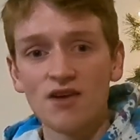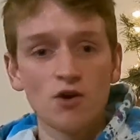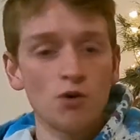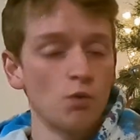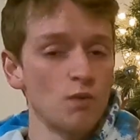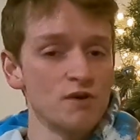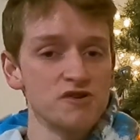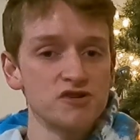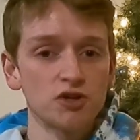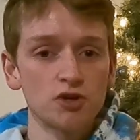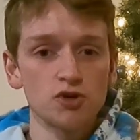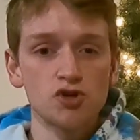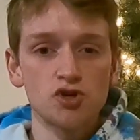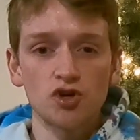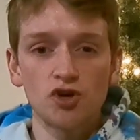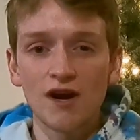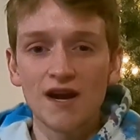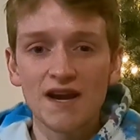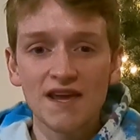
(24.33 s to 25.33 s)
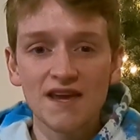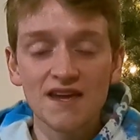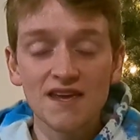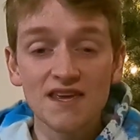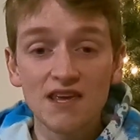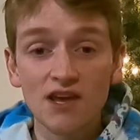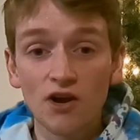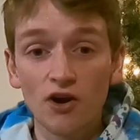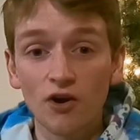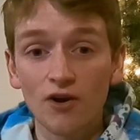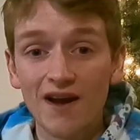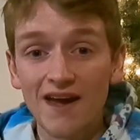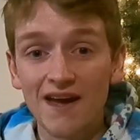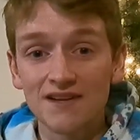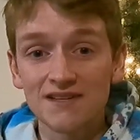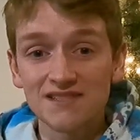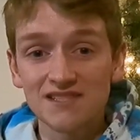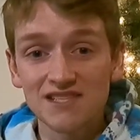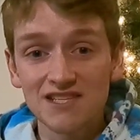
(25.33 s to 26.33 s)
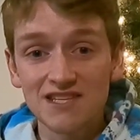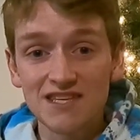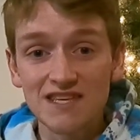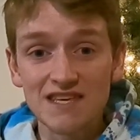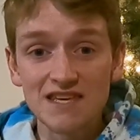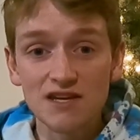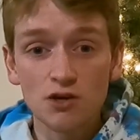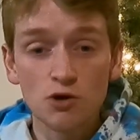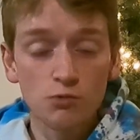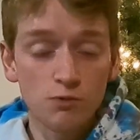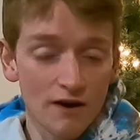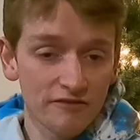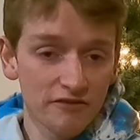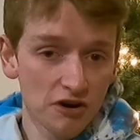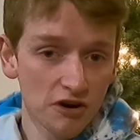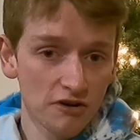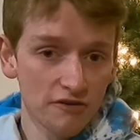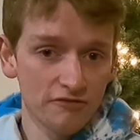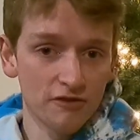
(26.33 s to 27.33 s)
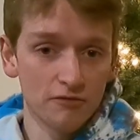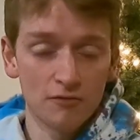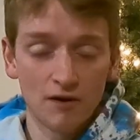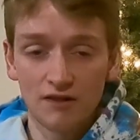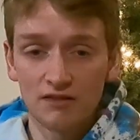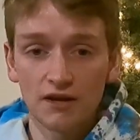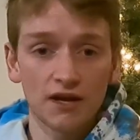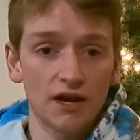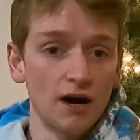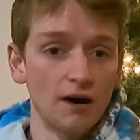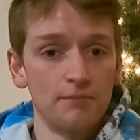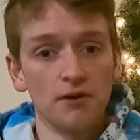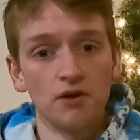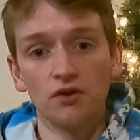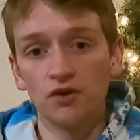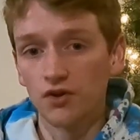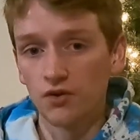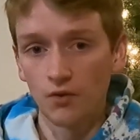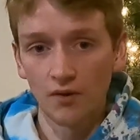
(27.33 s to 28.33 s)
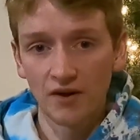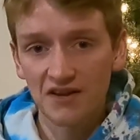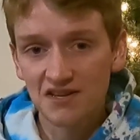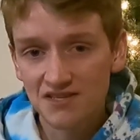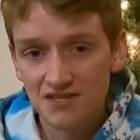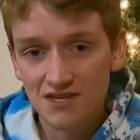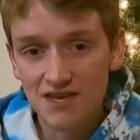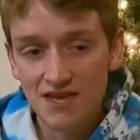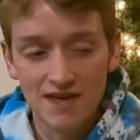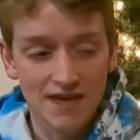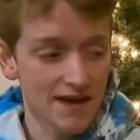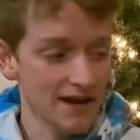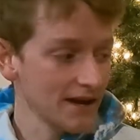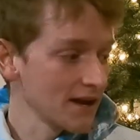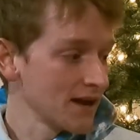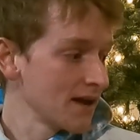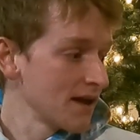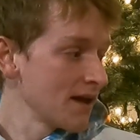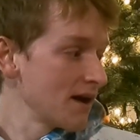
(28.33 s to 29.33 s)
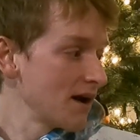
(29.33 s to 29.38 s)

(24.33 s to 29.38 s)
winter training gear and ski quiver for my like uphill and Nordic skiing.